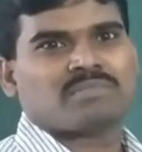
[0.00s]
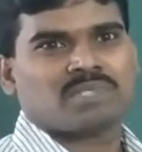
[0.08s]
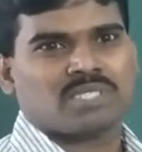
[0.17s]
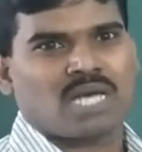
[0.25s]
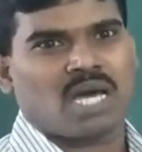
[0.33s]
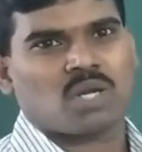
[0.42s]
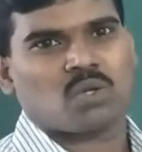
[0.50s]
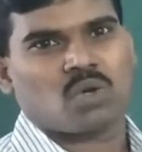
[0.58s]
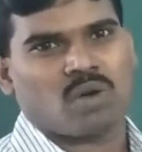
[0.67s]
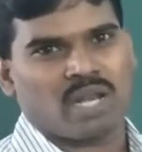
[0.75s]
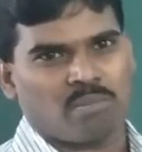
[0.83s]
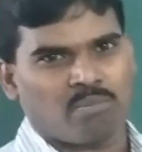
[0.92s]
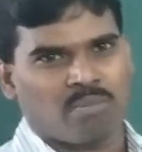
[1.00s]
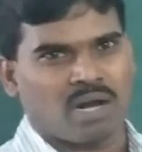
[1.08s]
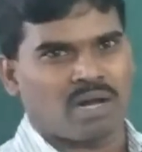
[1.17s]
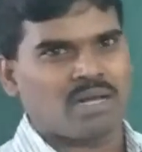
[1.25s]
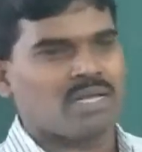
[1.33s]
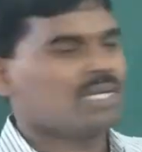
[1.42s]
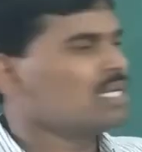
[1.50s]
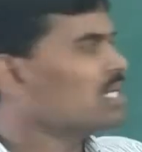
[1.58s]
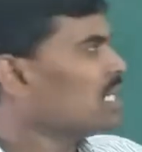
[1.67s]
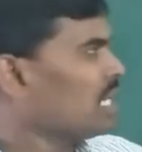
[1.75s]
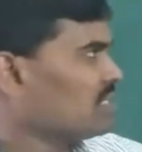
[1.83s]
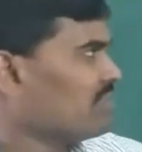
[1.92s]

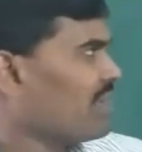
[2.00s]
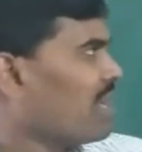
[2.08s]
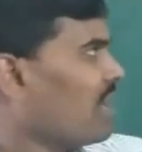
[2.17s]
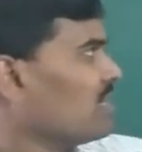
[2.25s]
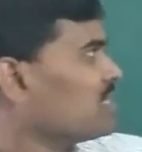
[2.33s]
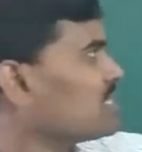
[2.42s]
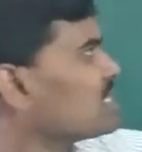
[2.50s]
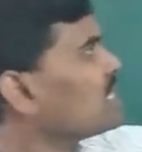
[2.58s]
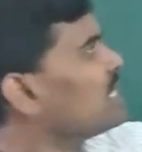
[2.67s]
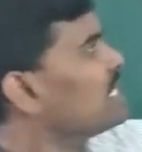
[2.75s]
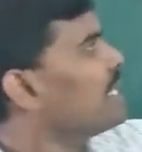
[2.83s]
sarcolemma, as well as